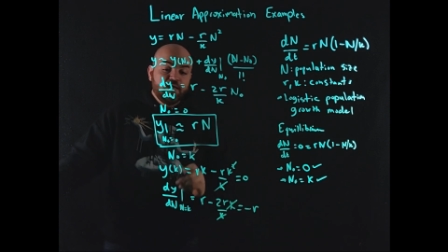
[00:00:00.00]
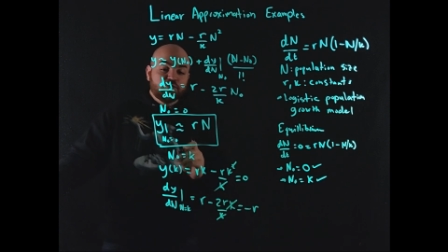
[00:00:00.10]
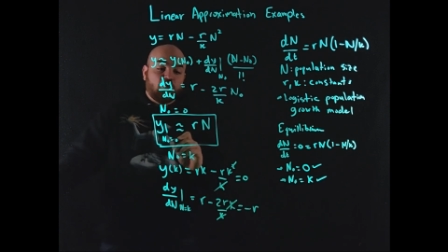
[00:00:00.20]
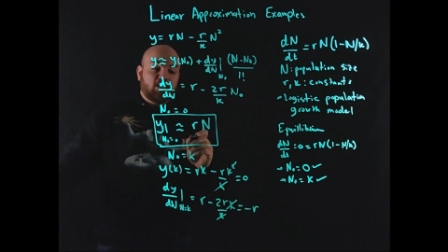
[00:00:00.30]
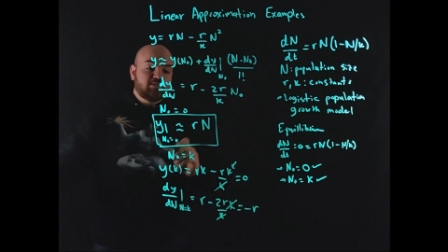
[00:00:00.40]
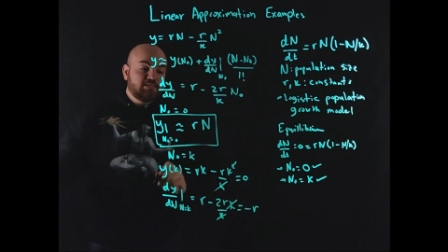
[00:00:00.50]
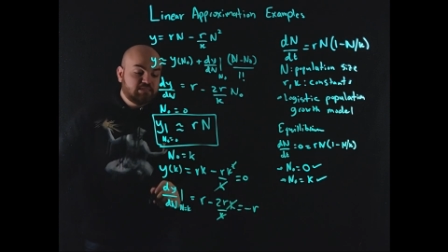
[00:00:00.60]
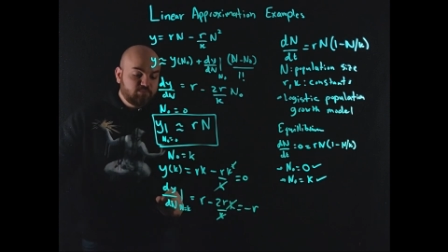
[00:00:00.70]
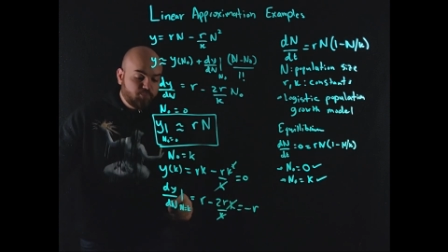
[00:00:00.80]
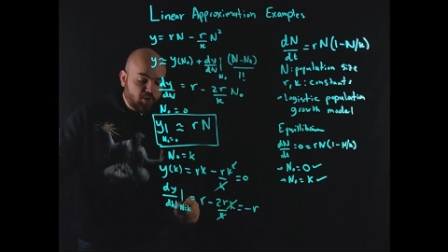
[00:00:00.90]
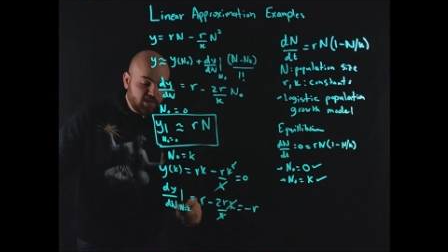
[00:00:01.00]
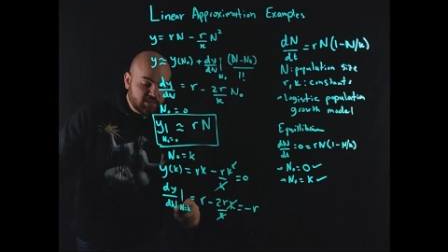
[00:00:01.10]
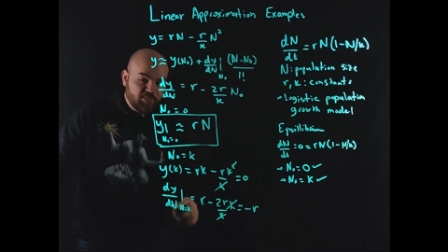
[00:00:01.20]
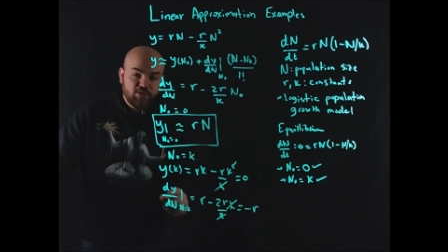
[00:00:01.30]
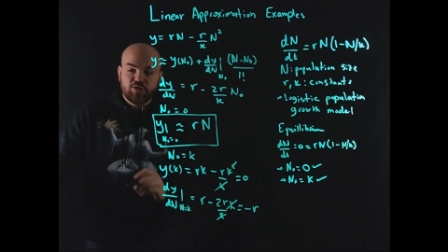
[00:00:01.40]
So our system
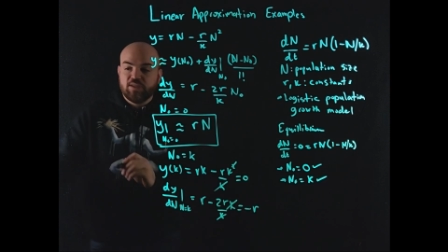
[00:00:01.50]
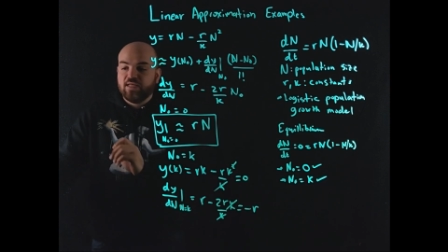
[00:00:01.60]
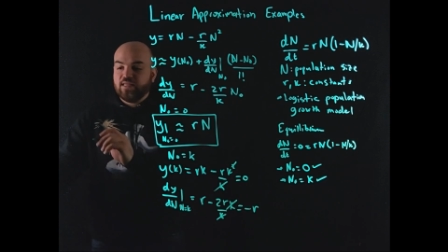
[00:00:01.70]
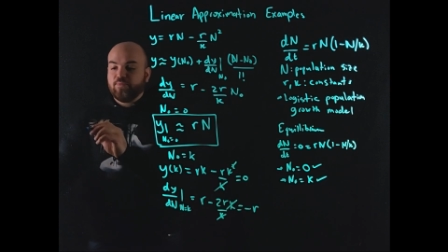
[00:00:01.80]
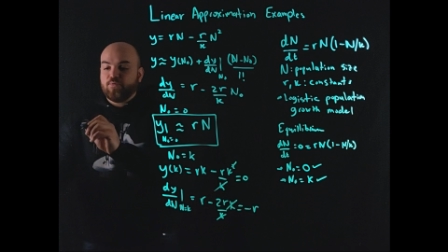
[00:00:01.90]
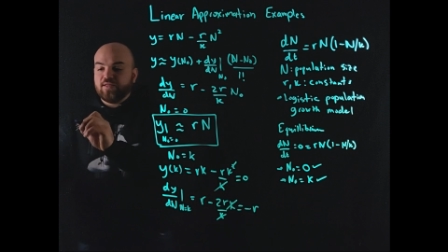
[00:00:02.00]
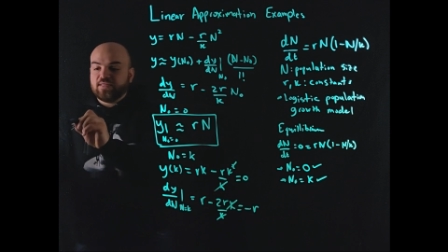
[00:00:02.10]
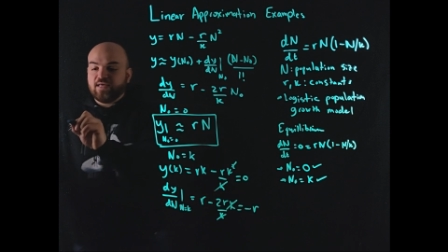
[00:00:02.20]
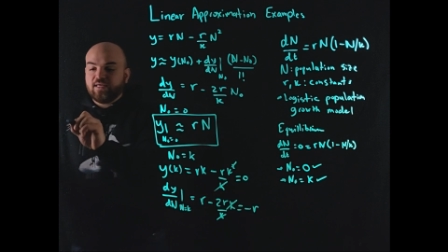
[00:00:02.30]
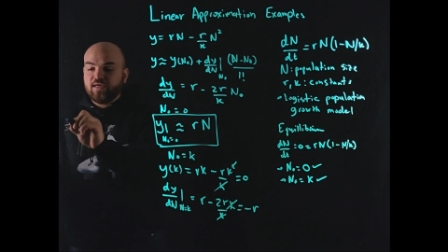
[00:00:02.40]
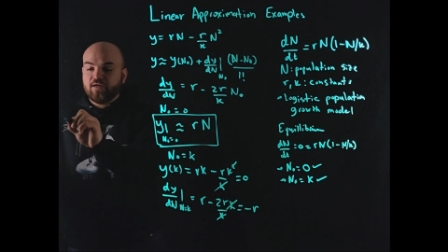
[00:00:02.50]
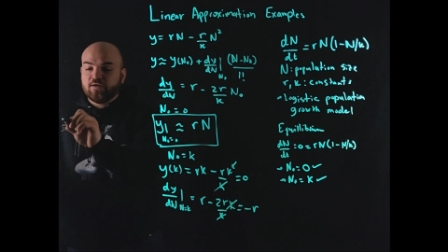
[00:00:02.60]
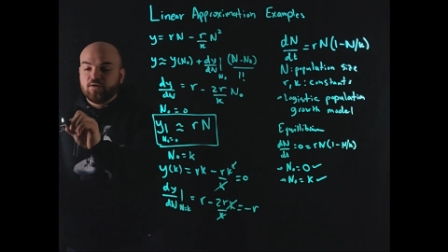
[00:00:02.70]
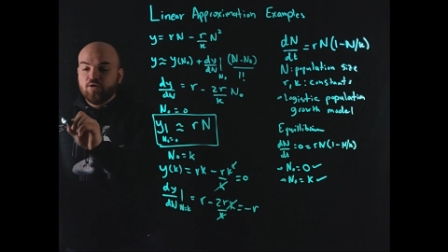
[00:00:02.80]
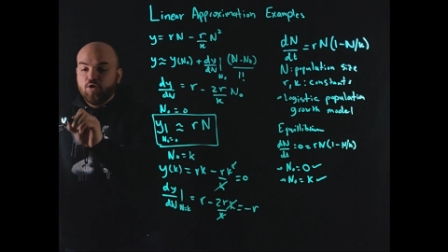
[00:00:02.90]
approximation then, let me write that
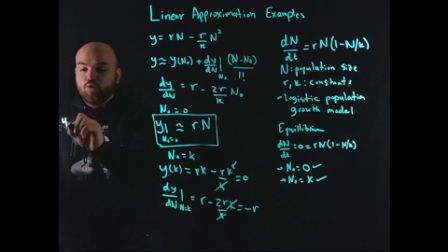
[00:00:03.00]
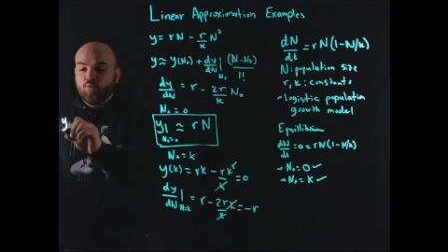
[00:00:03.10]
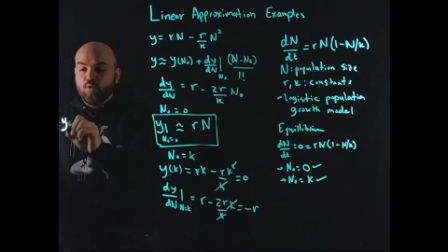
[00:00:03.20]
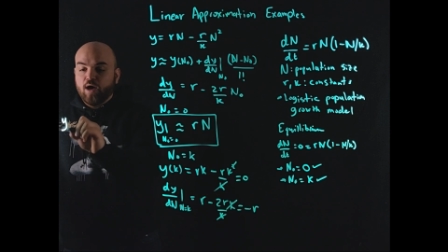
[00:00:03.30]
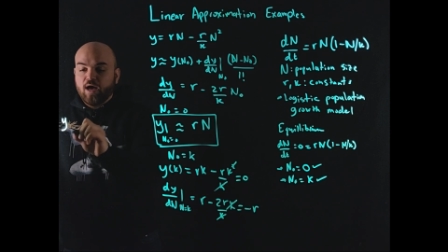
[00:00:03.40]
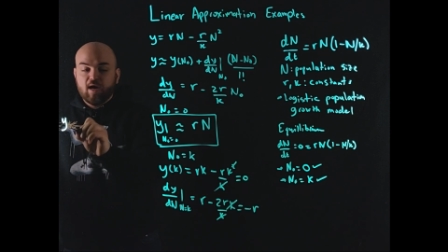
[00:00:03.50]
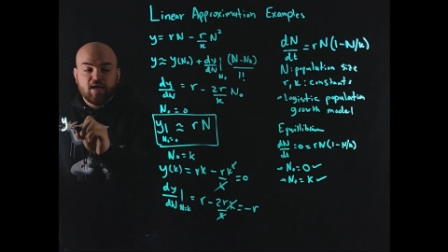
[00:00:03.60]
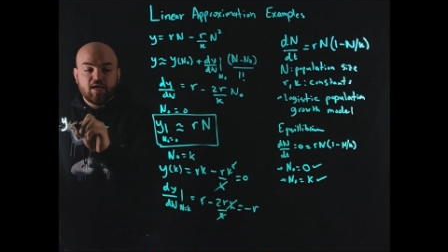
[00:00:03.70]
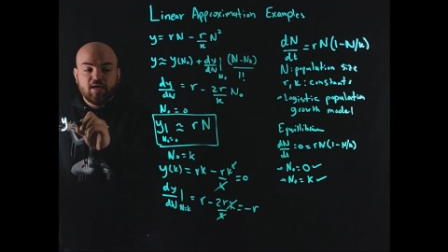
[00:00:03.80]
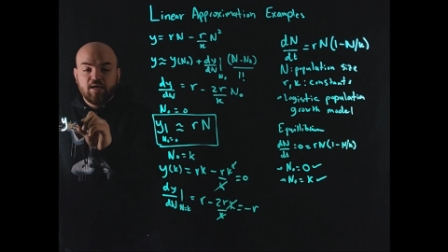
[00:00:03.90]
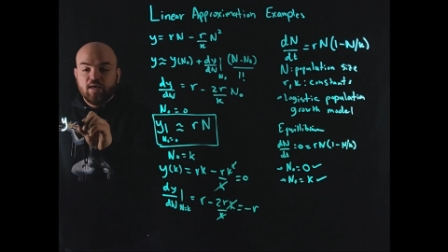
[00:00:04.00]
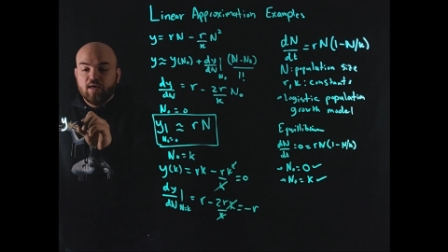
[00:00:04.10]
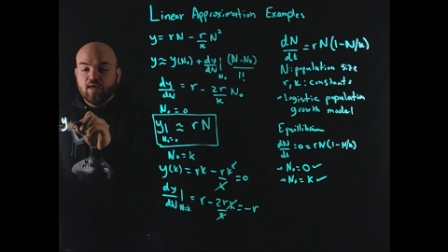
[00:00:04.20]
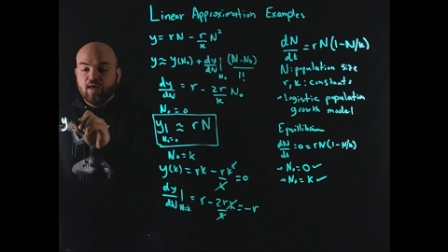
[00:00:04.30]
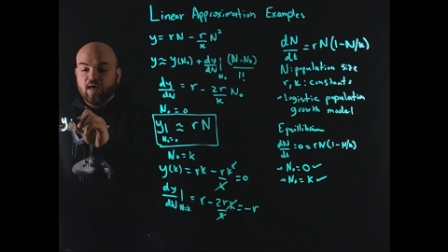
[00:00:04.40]
here, y
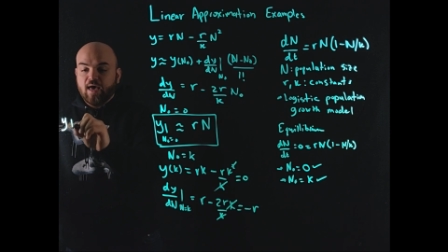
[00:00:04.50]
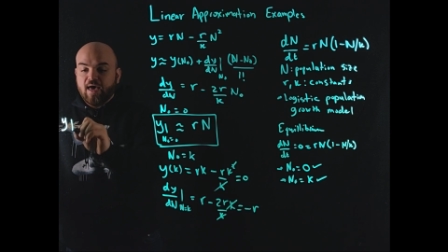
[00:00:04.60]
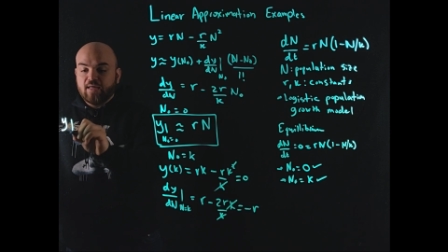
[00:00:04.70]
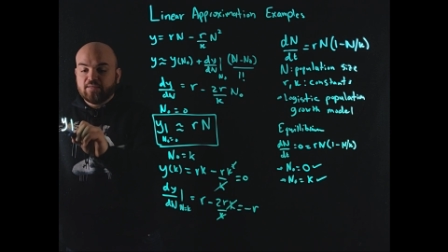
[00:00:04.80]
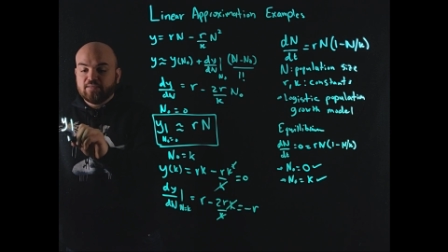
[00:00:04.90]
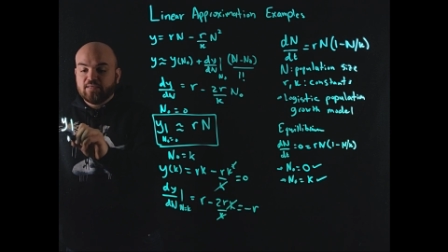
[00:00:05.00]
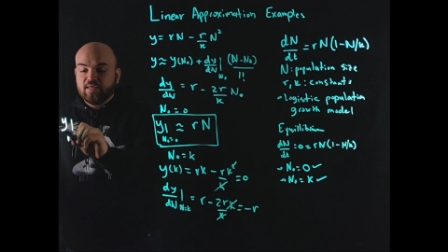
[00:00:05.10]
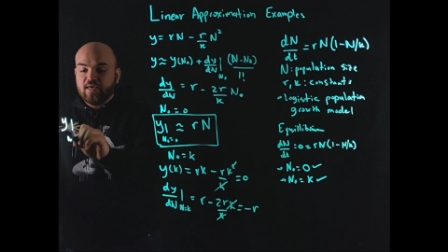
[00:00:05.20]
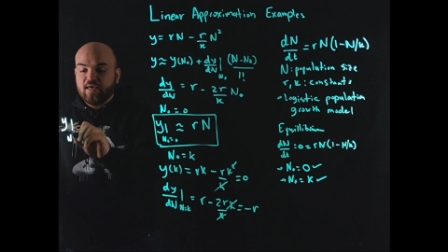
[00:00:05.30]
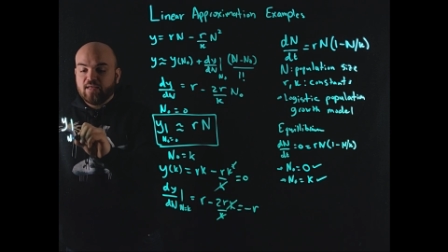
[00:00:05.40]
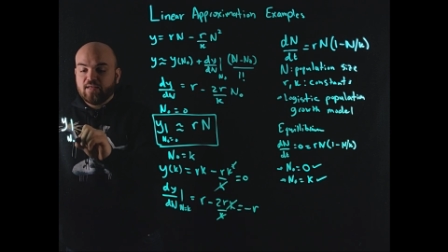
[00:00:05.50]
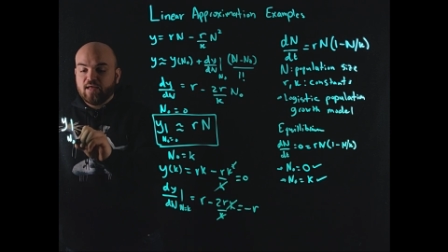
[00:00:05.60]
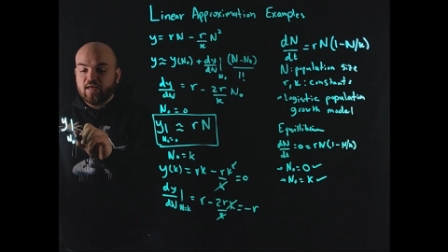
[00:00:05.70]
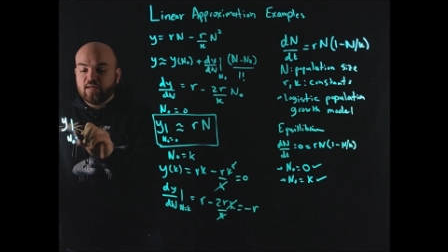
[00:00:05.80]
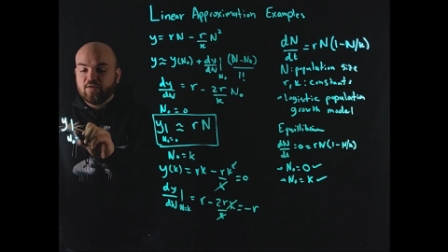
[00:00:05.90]
at n
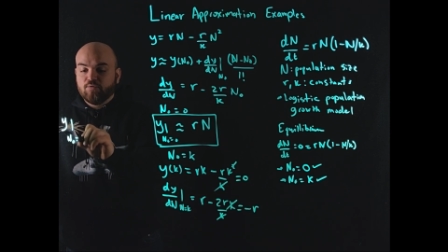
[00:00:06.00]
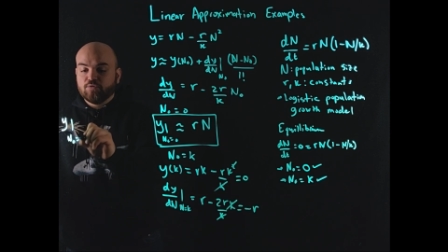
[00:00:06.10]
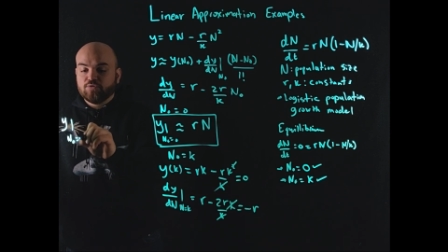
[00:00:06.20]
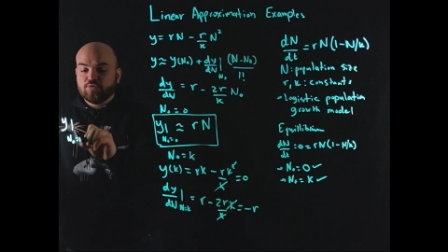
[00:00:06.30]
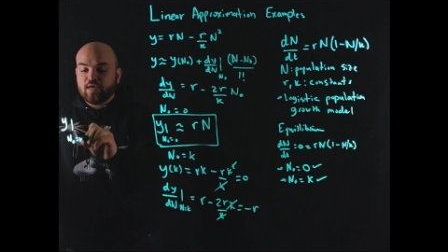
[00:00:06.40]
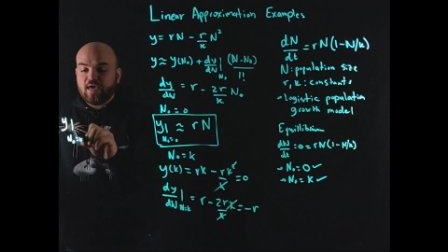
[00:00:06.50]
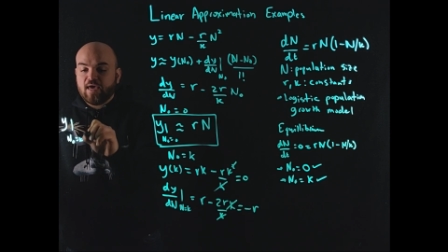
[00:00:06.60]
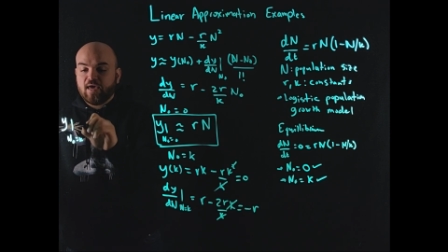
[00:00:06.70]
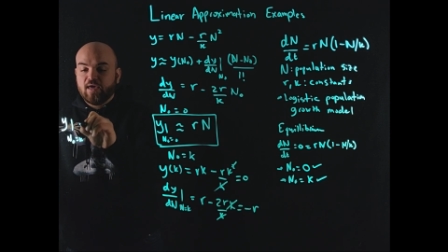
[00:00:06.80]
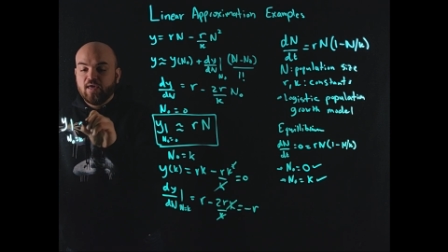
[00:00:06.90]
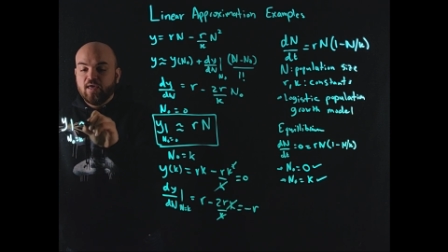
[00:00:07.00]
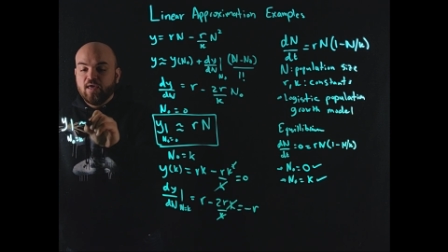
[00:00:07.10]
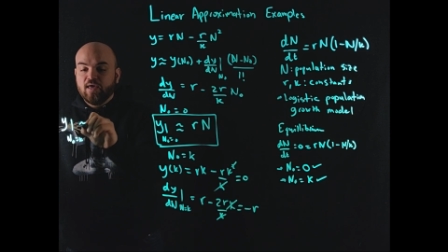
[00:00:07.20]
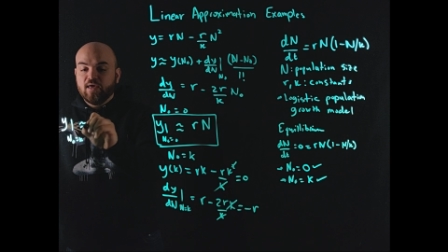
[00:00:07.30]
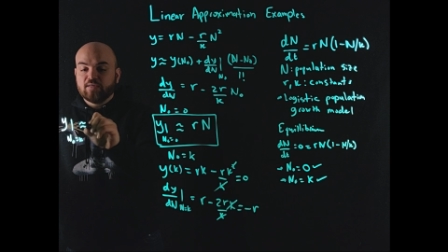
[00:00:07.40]
naught equal to k
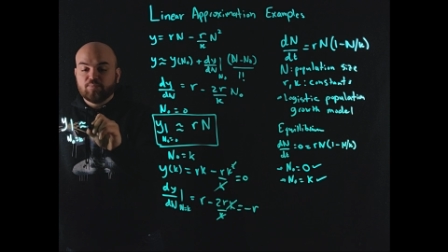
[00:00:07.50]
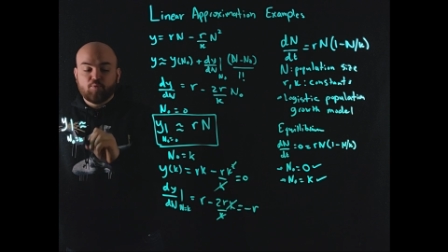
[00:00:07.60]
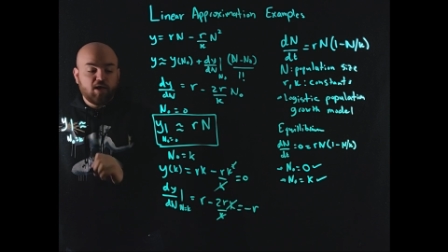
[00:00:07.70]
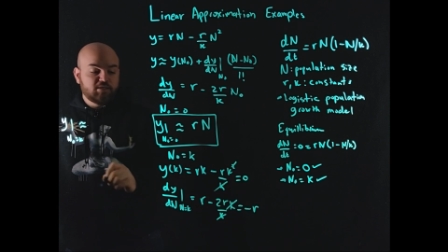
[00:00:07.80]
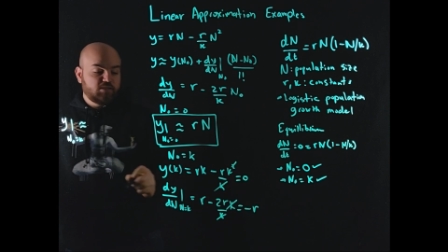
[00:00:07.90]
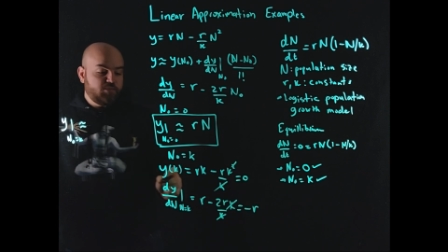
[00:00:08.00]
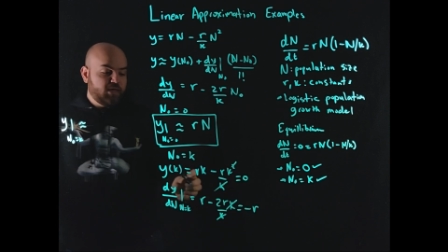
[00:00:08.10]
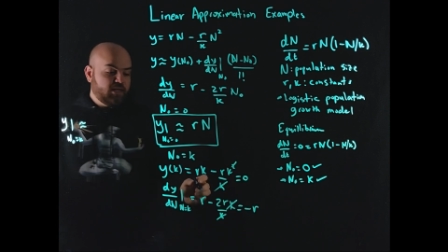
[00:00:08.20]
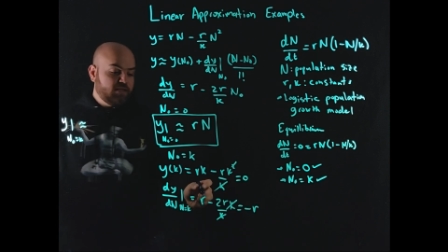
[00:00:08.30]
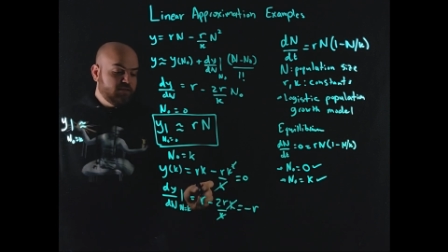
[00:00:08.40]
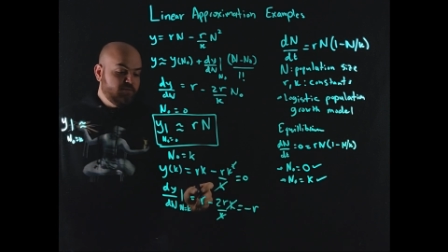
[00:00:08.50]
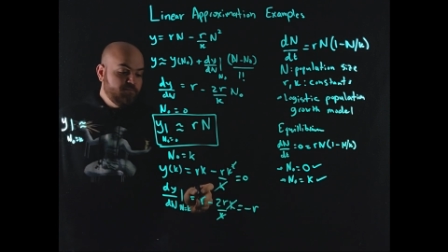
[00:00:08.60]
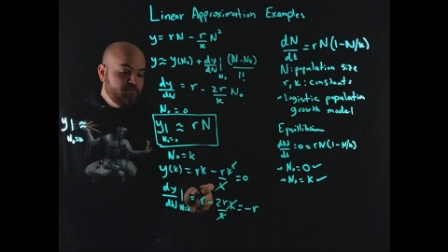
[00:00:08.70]
is approximated